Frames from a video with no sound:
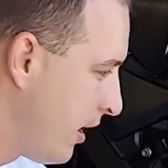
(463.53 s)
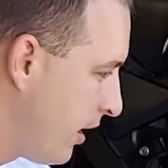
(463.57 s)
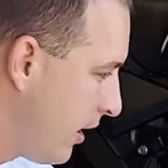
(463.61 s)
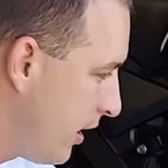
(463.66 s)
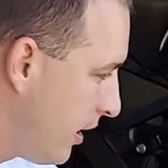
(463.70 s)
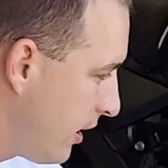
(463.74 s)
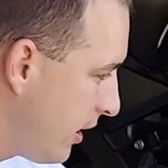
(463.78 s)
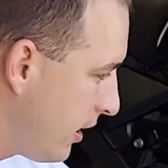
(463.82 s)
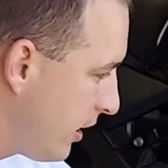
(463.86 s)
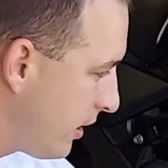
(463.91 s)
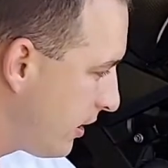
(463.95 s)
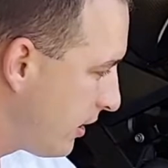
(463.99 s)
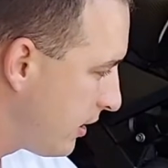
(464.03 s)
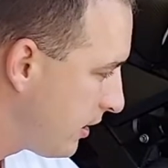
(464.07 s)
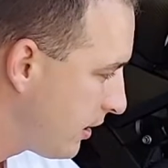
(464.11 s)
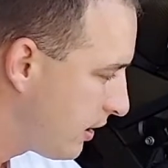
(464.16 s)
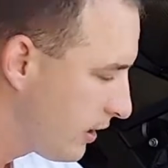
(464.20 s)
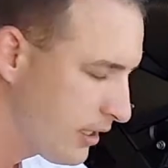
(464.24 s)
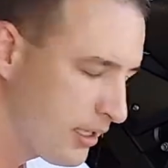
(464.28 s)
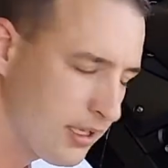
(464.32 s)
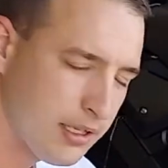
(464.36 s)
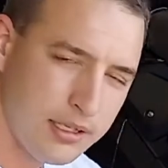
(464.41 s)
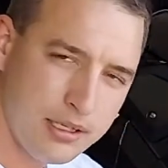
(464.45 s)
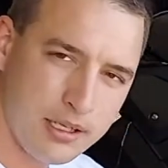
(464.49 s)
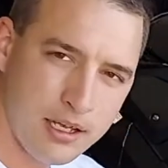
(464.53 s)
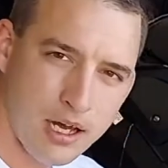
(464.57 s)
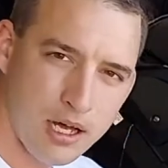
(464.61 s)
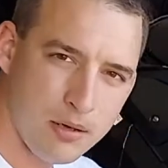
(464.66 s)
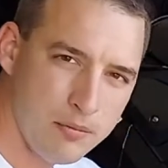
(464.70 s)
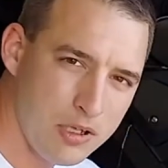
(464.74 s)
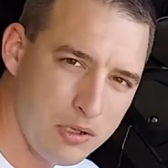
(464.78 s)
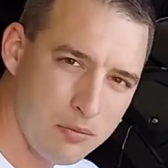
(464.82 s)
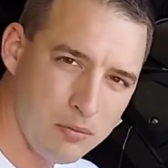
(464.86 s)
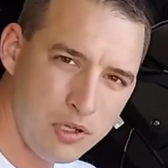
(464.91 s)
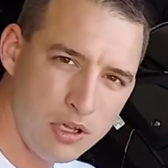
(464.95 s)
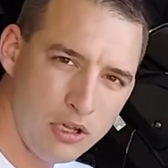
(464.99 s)
and
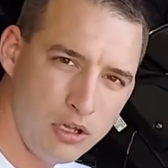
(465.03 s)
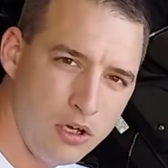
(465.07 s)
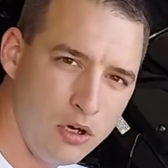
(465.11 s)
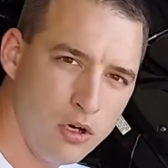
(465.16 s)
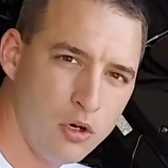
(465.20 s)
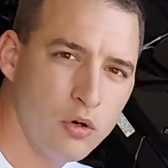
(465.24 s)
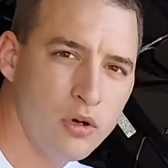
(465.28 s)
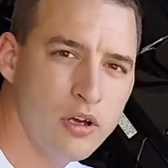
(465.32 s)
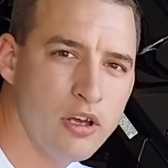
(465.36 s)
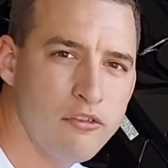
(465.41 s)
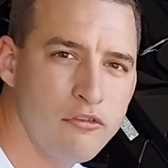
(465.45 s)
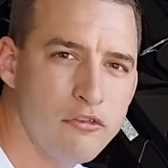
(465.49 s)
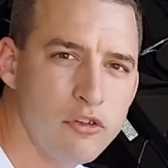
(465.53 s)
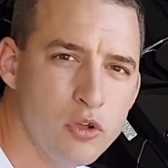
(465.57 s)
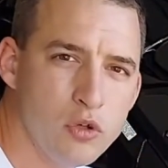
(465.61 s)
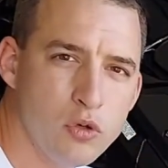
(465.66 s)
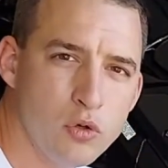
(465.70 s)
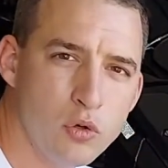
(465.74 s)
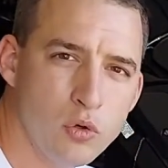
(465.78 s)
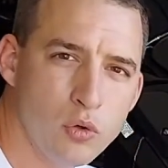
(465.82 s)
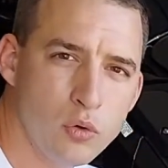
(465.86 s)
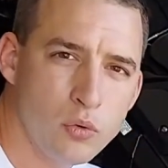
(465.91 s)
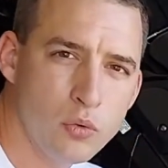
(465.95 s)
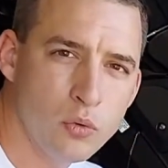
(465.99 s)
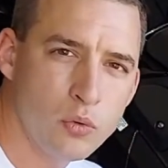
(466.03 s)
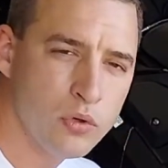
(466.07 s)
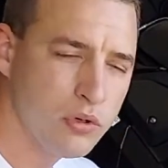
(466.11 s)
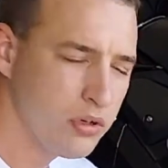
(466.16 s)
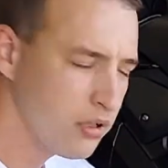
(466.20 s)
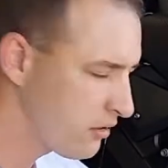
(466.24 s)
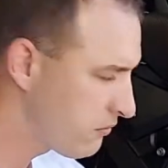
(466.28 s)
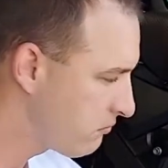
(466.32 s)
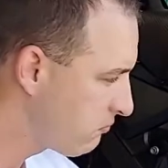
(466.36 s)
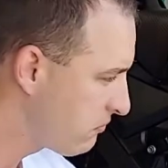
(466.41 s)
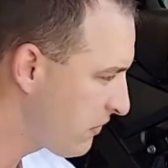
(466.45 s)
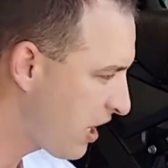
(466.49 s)
comment below if you
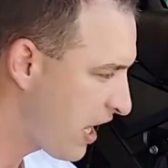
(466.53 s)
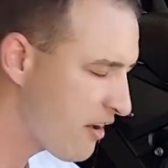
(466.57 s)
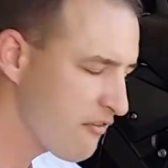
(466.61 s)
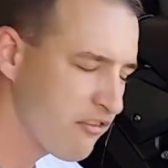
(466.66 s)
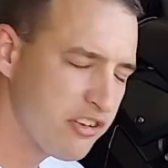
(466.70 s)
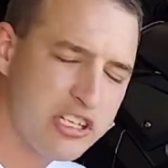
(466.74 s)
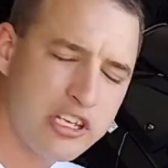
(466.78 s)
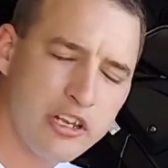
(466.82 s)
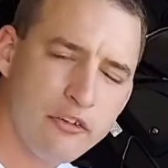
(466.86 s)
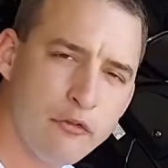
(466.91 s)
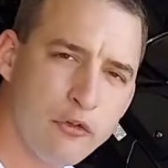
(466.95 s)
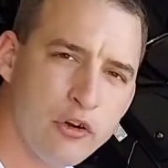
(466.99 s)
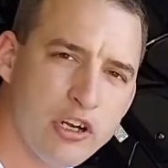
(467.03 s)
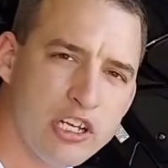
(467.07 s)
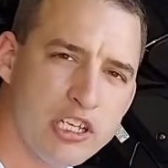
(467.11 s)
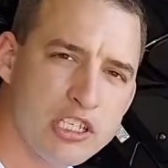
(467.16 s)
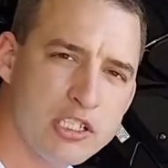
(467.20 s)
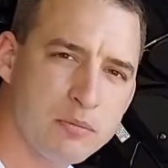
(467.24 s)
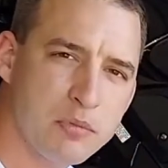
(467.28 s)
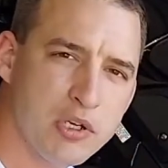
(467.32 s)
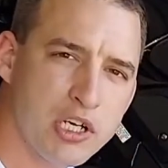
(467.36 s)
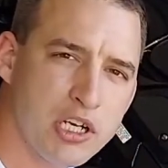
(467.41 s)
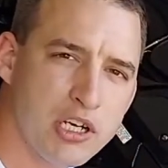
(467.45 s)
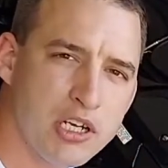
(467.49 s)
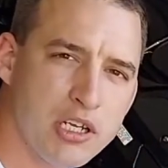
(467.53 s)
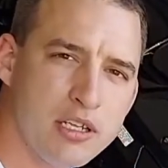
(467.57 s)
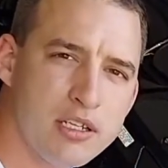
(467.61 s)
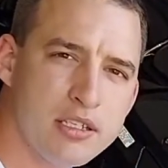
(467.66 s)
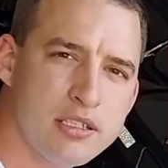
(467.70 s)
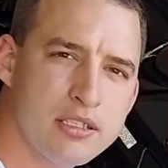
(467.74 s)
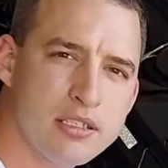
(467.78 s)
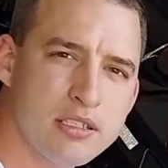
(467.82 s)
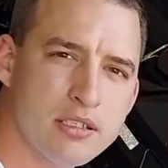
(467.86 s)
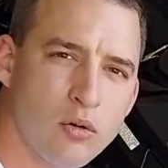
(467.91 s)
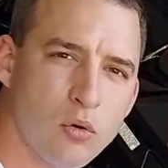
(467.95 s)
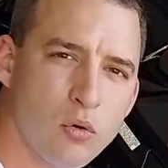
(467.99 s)
have a different
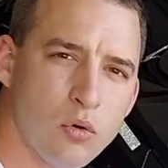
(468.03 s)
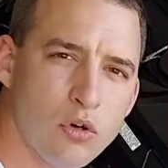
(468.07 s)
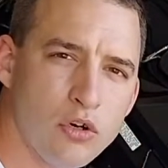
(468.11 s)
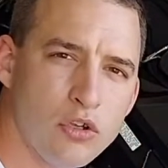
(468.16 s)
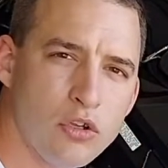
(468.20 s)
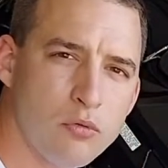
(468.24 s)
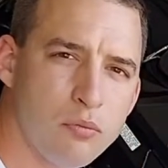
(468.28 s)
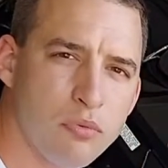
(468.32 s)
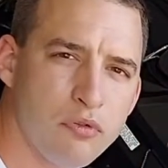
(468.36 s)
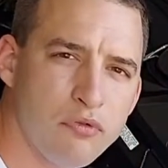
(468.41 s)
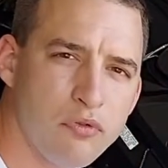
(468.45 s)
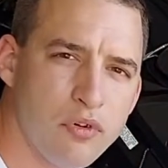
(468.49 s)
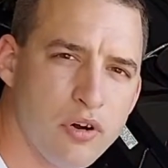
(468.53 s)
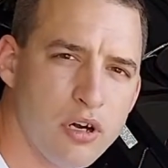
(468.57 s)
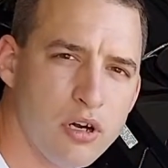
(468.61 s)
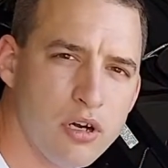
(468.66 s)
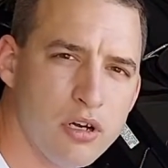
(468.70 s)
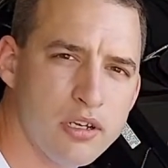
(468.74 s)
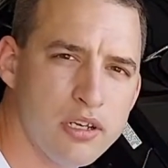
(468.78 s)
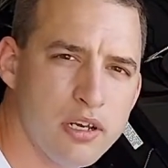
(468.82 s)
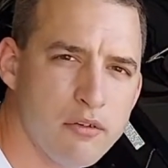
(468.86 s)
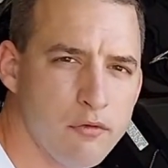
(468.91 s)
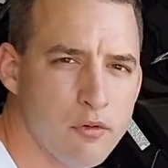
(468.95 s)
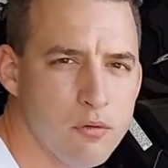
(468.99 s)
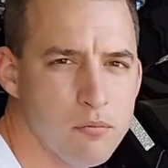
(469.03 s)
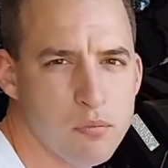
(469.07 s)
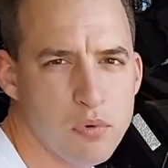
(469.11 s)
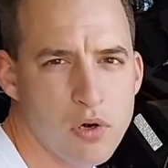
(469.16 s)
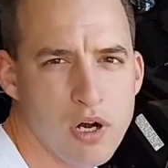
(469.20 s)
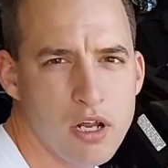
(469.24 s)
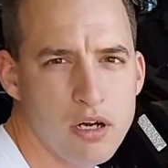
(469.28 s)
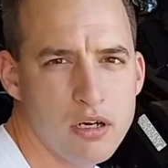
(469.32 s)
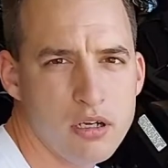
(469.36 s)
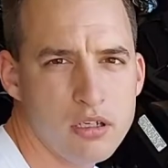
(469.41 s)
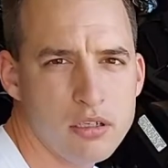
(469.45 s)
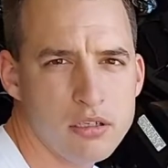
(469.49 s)
experience or you prefer a different
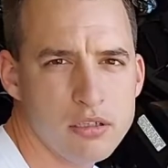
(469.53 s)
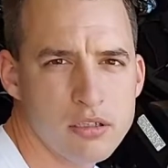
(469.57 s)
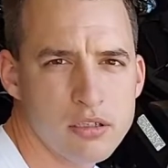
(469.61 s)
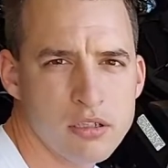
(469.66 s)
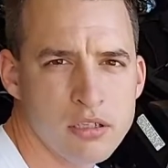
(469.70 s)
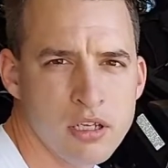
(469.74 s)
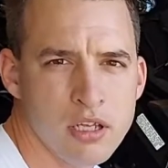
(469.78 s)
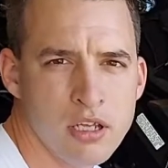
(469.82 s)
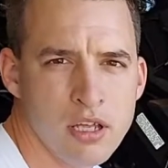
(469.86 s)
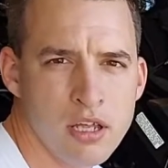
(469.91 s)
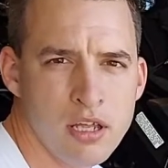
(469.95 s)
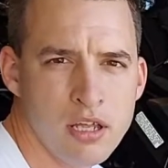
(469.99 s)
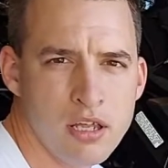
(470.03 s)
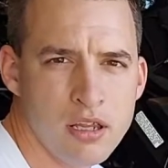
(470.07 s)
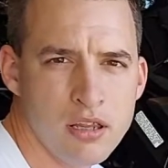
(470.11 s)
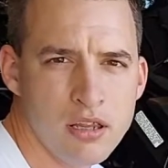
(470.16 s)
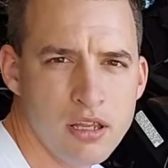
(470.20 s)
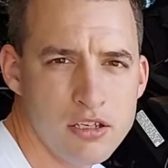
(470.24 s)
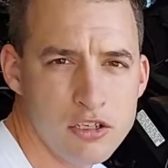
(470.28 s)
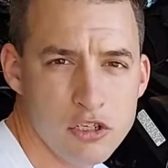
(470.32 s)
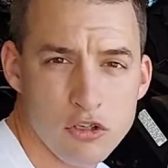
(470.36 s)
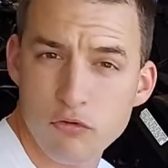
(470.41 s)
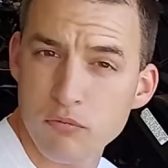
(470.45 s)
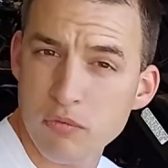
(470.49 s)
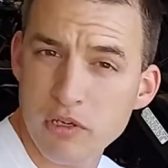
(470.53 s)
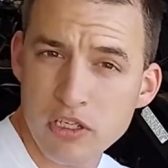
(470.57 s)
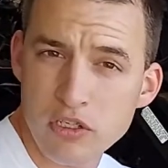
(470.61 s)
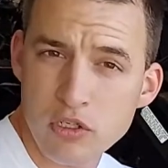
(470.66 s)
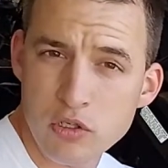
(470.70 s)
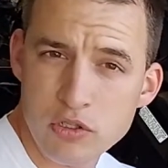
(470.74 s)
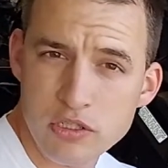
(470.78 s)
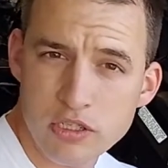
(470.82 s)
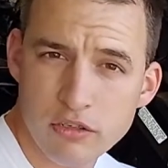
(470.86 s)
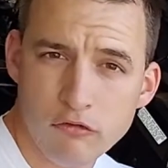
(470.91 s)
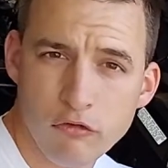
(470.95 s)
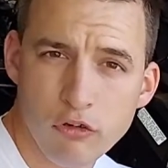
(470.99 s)
product that you've been
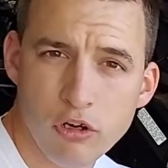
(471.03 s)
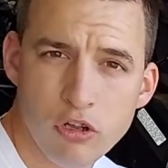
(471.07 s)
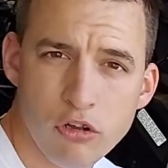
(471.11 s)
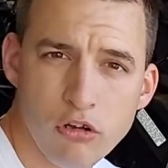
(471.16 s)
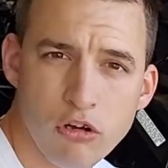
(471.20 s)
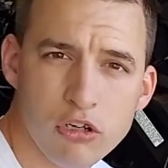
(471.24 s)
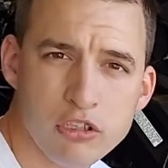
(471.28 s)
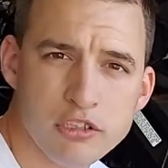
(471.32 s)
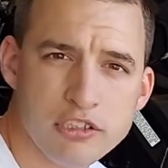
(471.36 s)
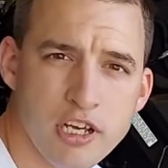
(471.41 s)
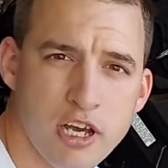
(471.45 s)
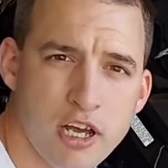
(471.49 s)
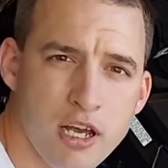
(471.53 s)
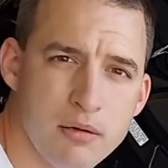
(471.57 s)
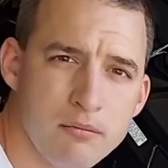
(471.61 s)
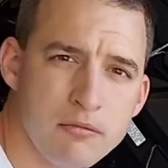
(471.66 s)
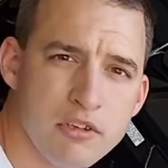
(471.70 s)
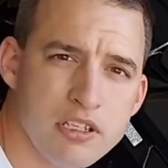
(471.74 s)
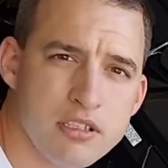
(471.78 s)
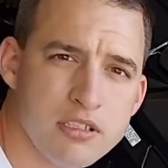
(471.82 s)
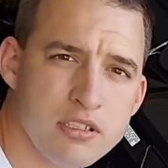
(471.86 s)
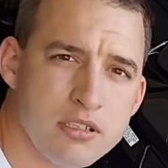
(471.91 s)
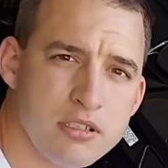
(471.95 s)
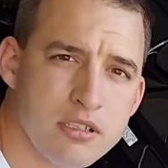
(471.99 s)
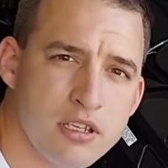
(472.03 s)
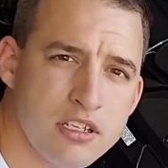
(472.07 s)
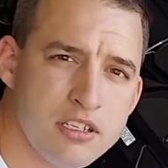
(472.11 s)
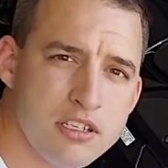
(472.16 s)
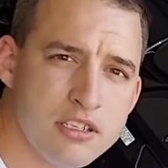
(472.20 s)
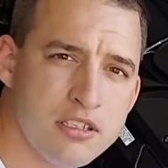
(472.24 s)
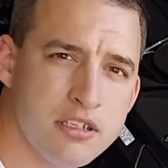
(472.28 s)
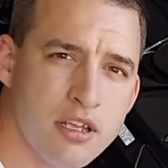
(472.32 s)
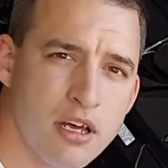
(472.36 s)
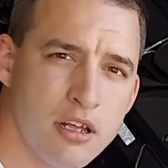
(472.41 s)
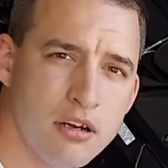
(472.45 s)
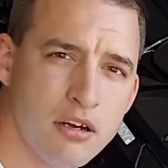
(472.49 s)
using for a long time that's
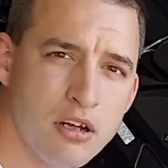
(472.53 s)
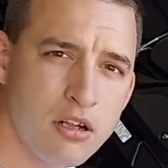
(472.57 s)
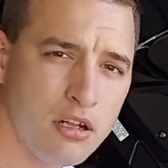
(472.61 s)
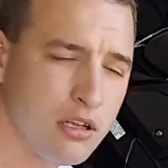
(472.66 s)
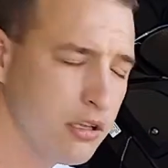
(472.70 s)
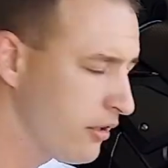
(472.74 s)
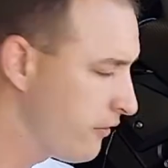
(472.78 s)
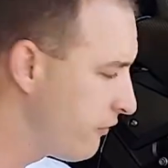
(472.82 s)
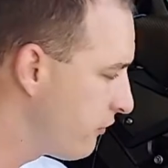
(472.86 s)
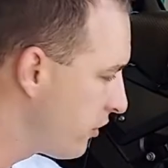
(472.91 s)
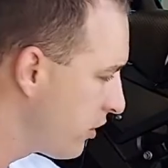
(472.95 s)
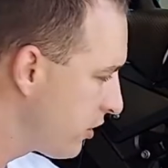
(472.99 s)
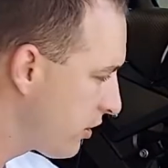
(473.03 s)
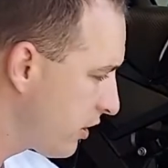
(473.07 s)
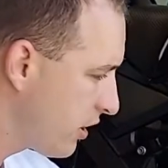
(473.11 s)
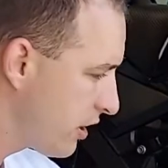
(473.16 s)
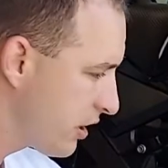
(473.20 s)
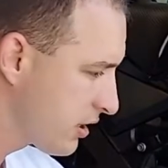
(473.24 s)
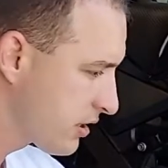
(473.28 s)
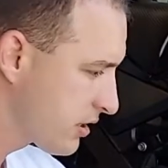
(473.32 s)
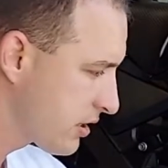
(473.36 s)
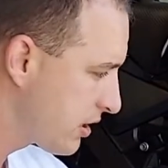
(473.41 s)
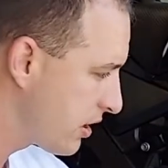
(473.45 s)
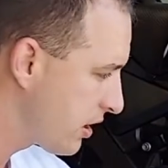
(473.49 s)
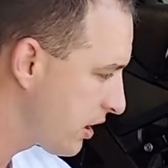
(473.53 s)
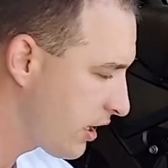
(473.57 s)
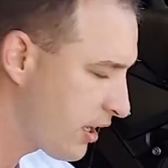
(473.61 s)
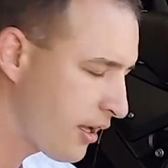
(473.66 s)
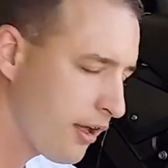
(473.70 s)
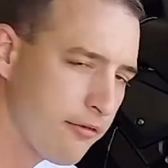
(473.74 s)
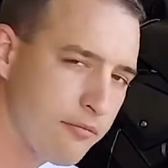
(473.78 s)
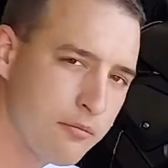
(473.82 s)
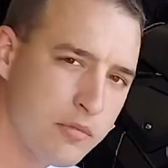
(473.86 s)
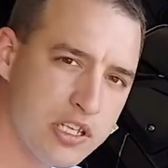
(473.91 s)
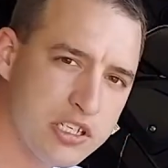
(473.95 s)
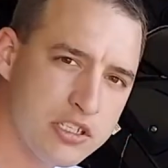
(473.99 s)
done all of the things that I
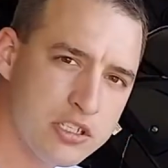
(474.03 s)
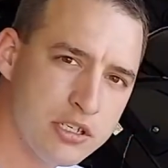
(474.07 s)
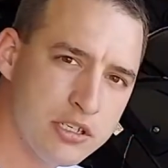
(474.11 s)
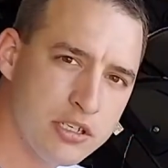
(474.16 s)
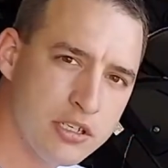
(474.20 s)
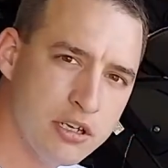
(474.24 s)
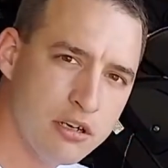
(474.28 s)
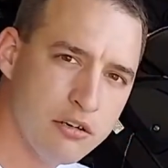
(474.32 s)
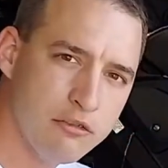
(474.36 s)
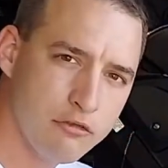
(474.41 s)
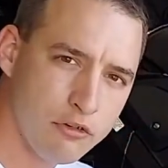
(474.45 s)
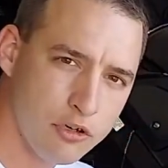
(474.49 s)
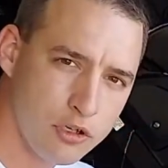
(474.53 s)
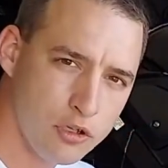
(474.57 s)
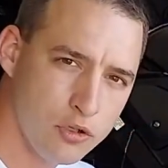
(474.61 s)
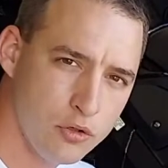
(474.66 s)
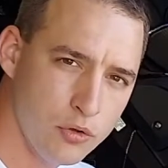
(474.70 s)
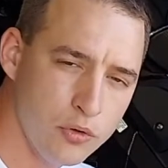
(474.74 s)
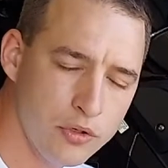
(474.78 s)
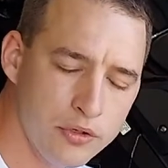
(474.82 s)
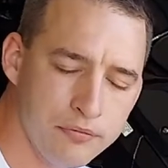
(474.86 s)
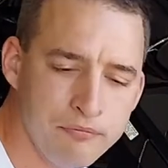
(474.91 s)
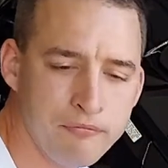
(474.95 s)
have mentioned here for you.